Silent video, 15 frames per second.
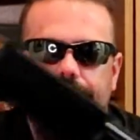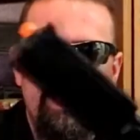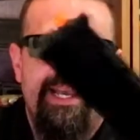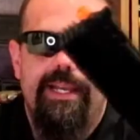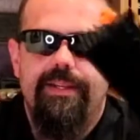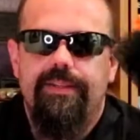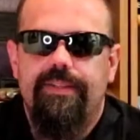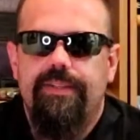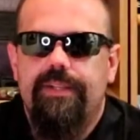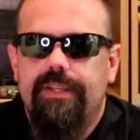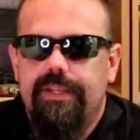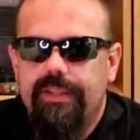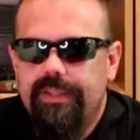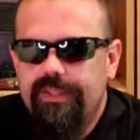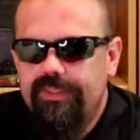And
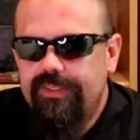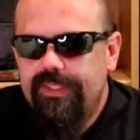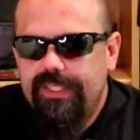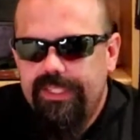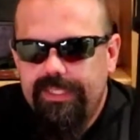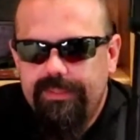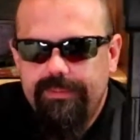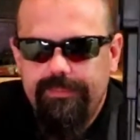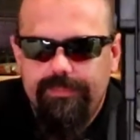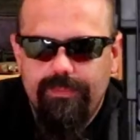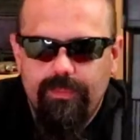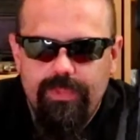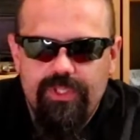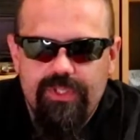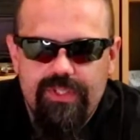this thing,
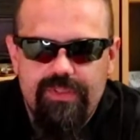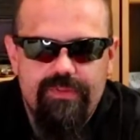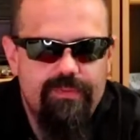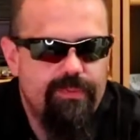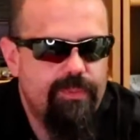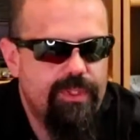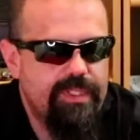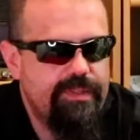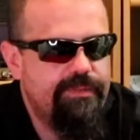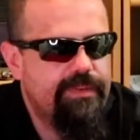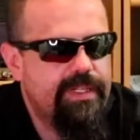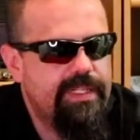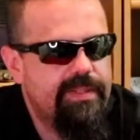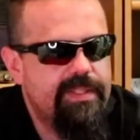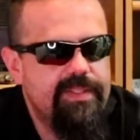which is really
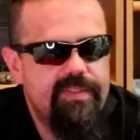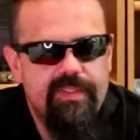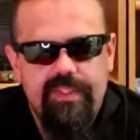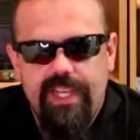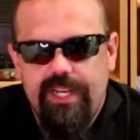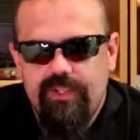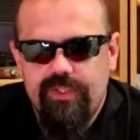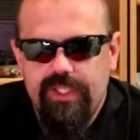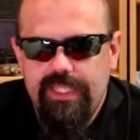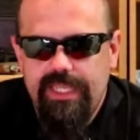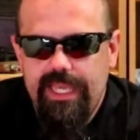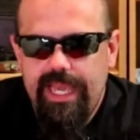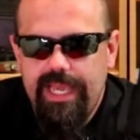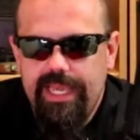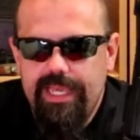funny, this is
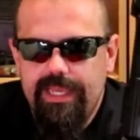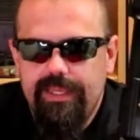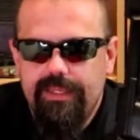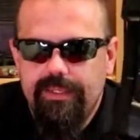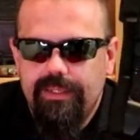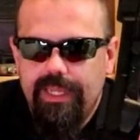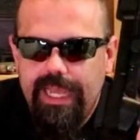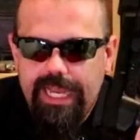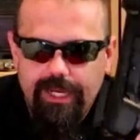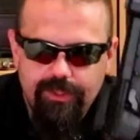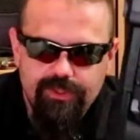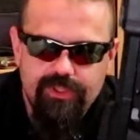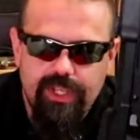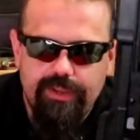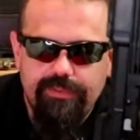actually a
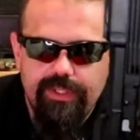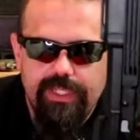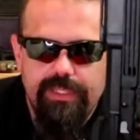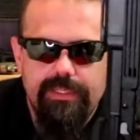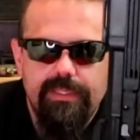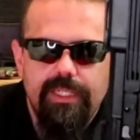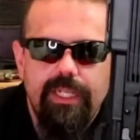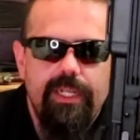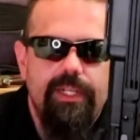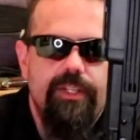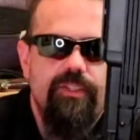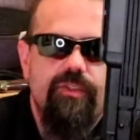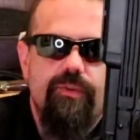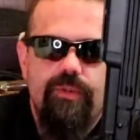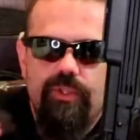airsoft gun.
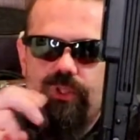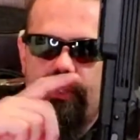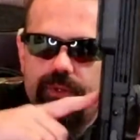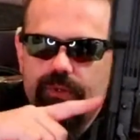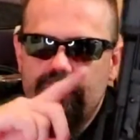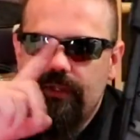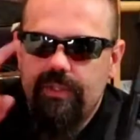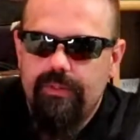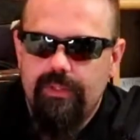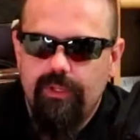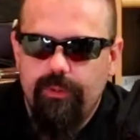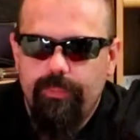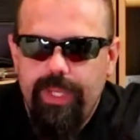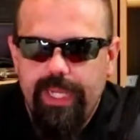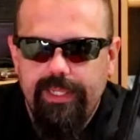So it shoots
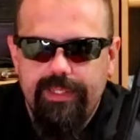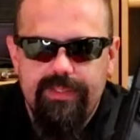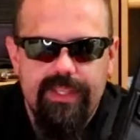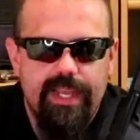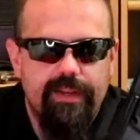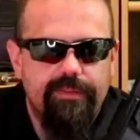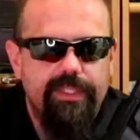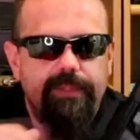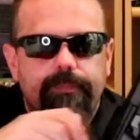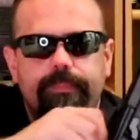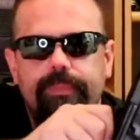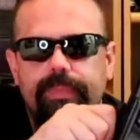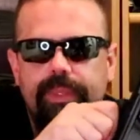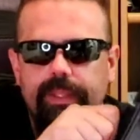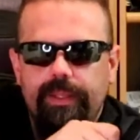little pellets out of it,
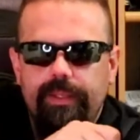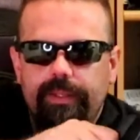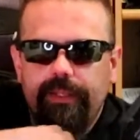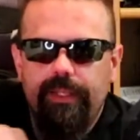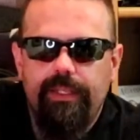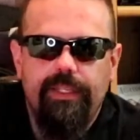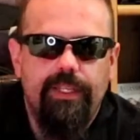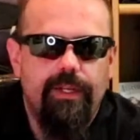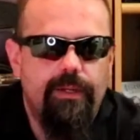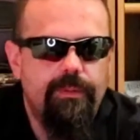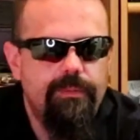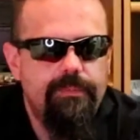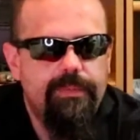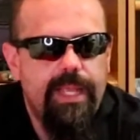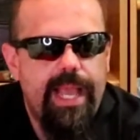
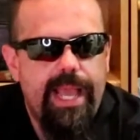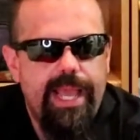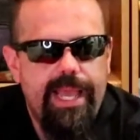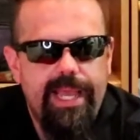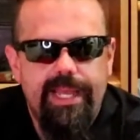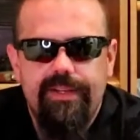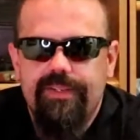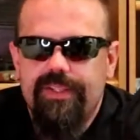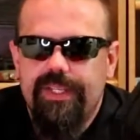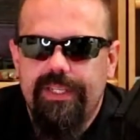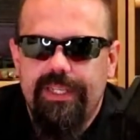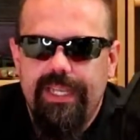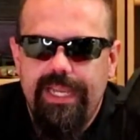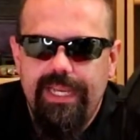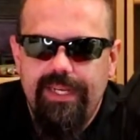and
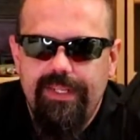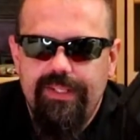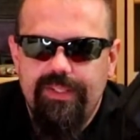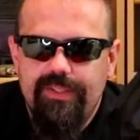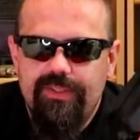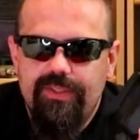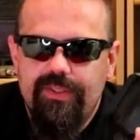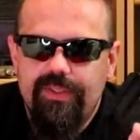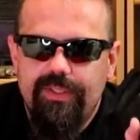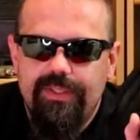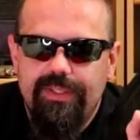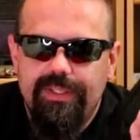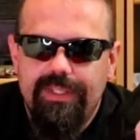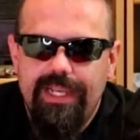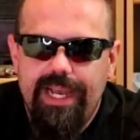it is
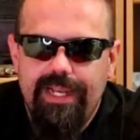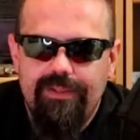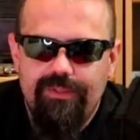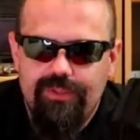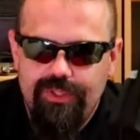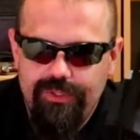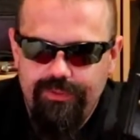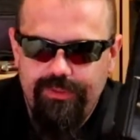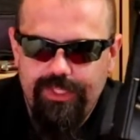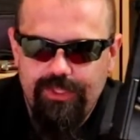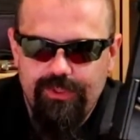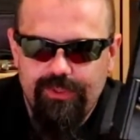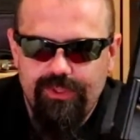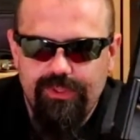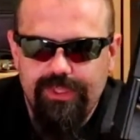got two
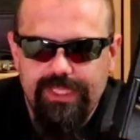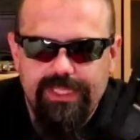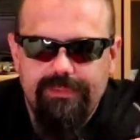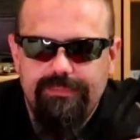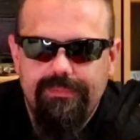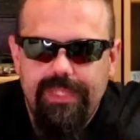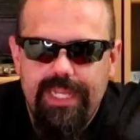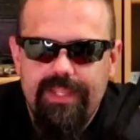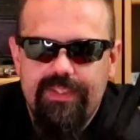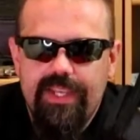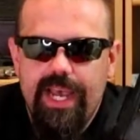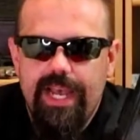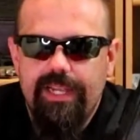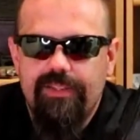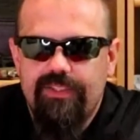features to it. It's
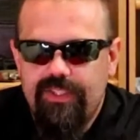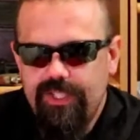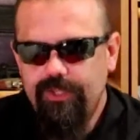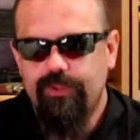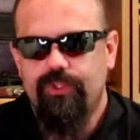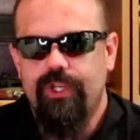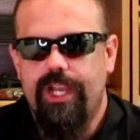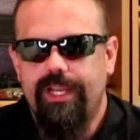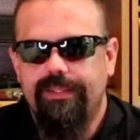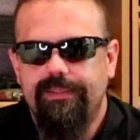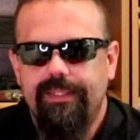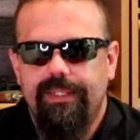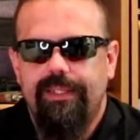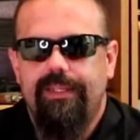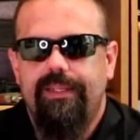got single shot
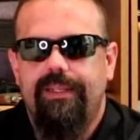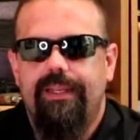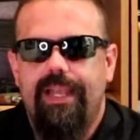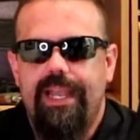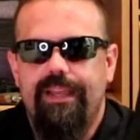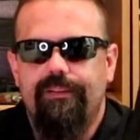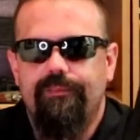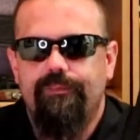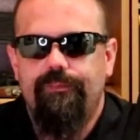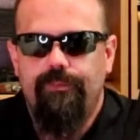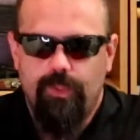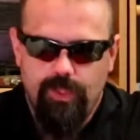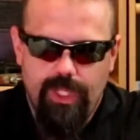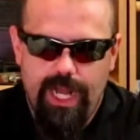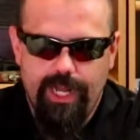and
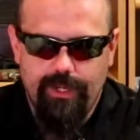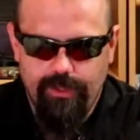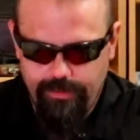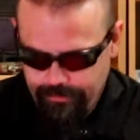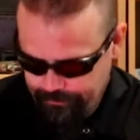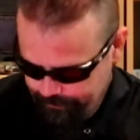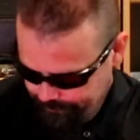full auto.